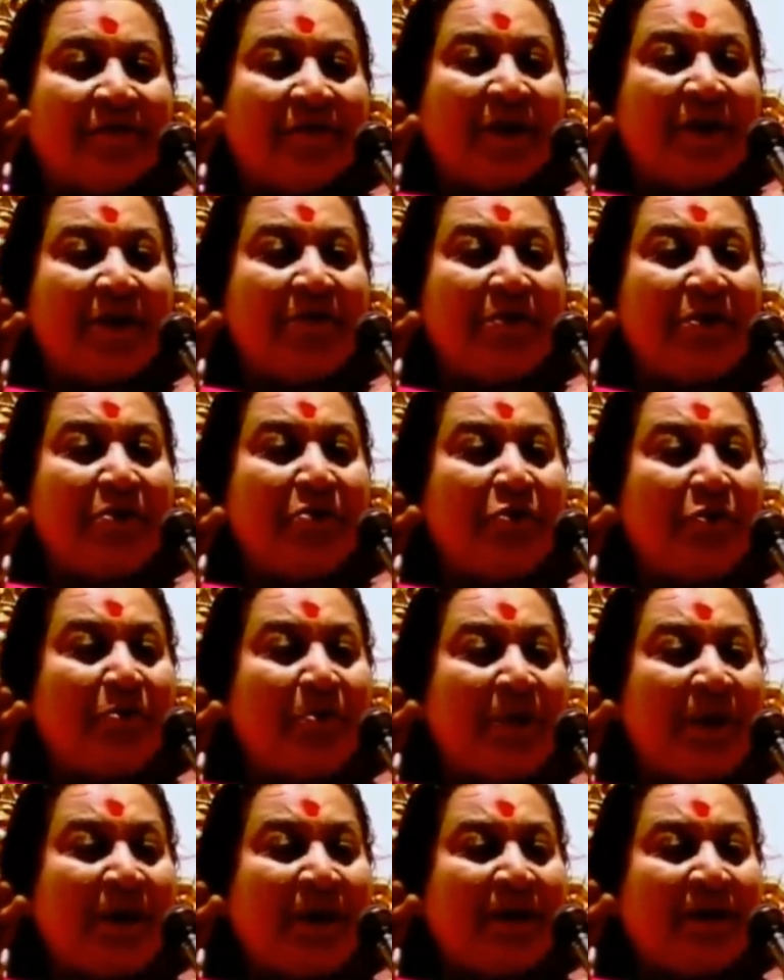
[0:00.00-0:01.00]
wherever you
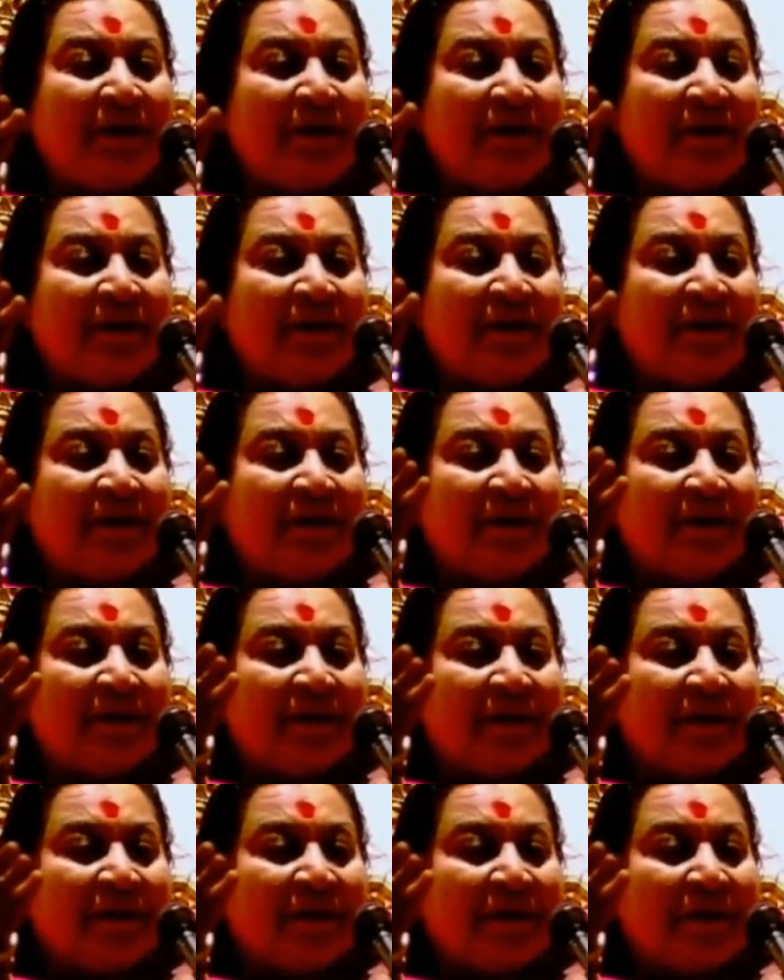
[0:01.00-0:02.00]
will be.
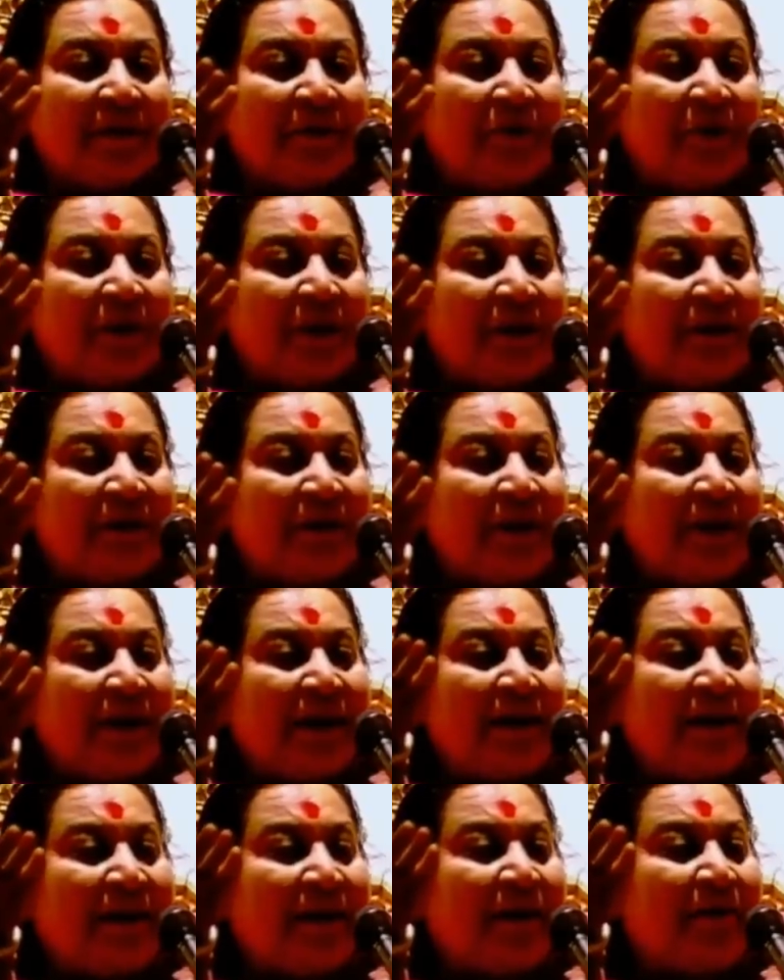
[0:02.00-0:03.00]
You can
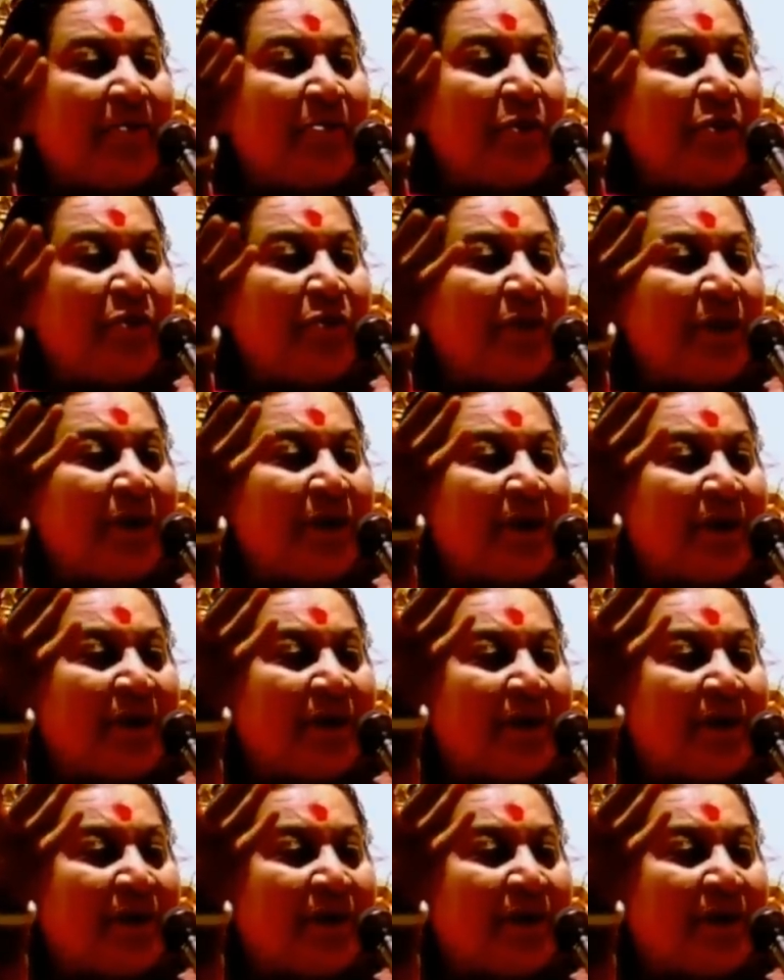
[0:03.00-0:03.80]
create that beauty.